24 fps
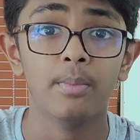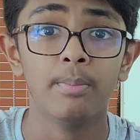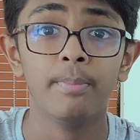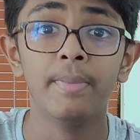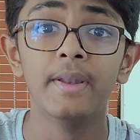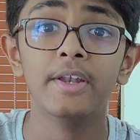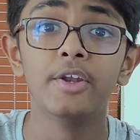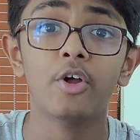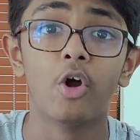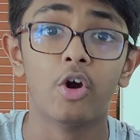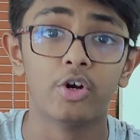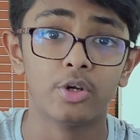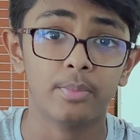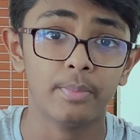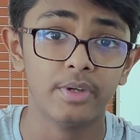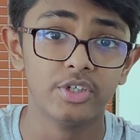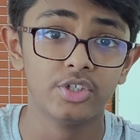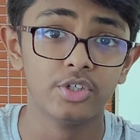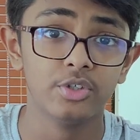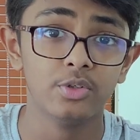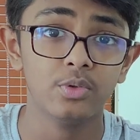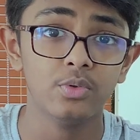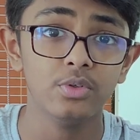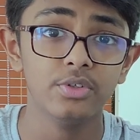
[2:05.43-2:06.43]
built
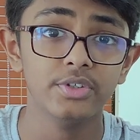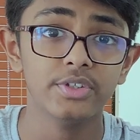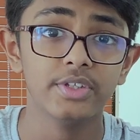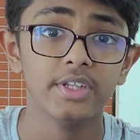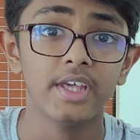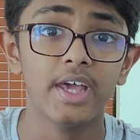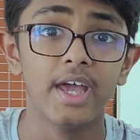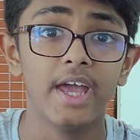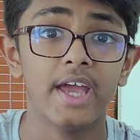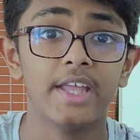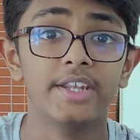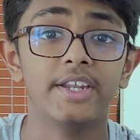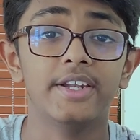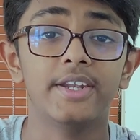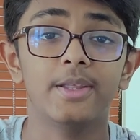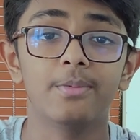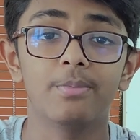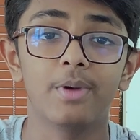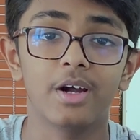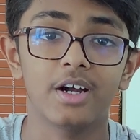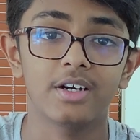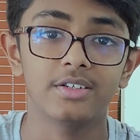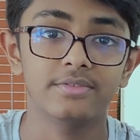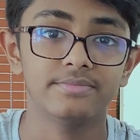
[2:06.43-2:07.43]
automation tools and a
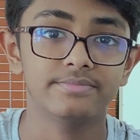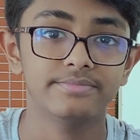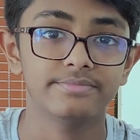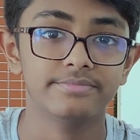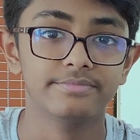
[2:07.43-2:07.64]
debugger.